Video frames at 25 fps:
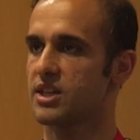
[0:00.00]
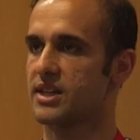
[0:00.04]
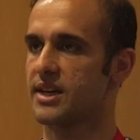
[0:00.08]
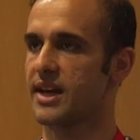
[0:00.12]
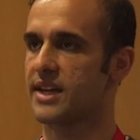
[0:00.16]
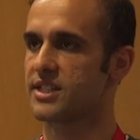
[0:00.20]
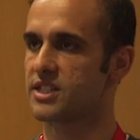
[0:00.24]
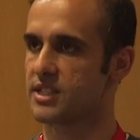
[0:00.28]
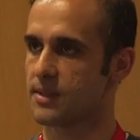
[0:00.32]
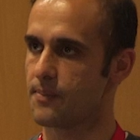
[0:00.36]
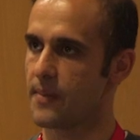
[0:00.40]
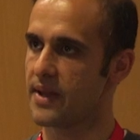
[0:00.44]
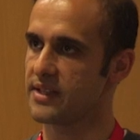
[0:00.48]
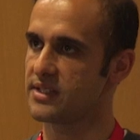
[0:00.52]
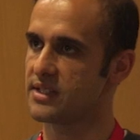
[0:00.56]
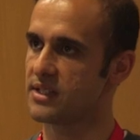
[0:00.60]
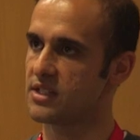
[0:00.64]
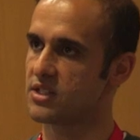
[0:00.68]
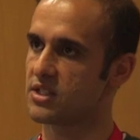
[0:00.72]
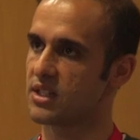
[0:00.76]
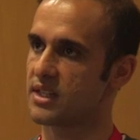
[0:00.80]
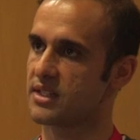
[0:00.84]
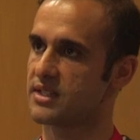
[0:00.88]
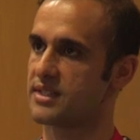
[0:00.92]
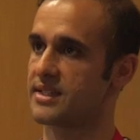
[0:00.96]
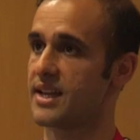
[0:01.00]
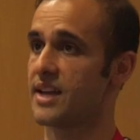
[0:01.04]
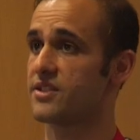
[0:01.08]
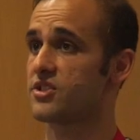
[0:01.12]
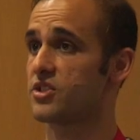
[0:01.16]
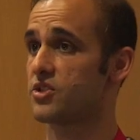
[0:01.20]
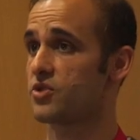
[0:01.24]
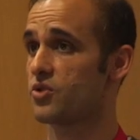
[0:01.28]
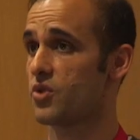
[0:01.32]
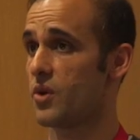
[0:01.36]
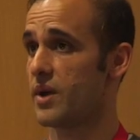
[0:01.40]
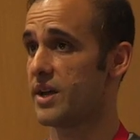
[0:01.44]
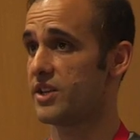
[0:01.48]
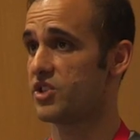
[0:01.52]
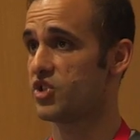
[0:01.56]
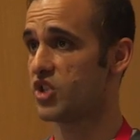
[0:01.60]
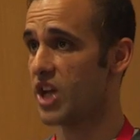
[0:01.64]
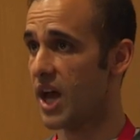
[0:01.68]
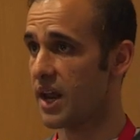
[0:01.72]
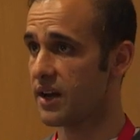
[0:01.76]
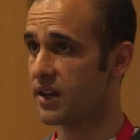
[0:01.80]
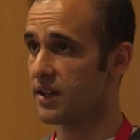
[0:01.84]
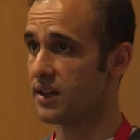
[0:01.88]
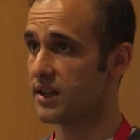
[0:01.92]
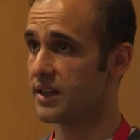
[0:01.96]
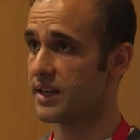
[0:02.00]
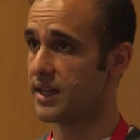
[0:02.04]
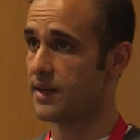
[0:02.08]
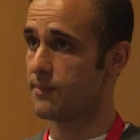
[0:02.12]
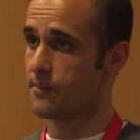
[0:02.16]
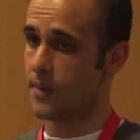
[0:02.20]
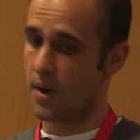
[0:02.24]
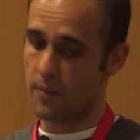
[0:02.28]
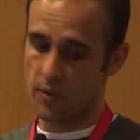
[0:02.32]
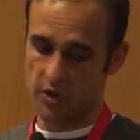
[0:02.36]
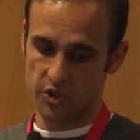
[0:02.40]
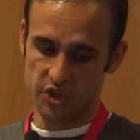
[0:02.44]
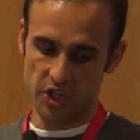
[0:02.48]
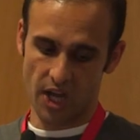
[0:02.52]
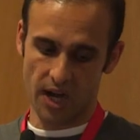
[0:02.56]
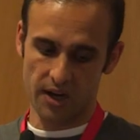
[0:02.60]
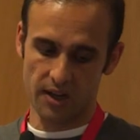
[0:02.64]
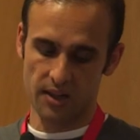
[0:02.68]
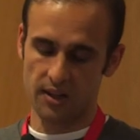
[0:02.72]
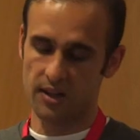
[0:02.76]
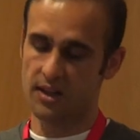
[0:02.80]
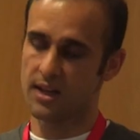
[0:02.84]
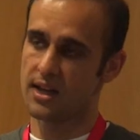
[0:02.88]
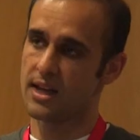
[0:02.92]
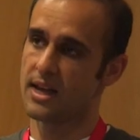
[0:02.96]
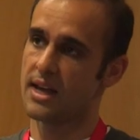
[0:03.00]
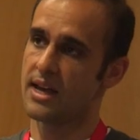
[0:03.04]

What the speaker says: It gets the message. It saves it to a channel, in-memory channel.